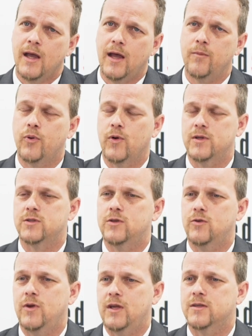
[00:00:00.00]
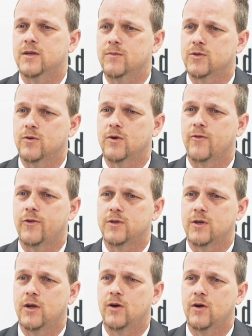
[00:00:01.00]
Endpoints do need some sort of
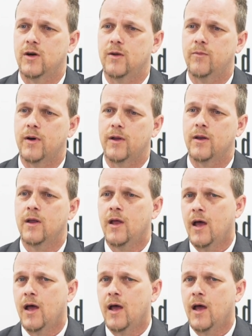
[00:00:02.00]
security, but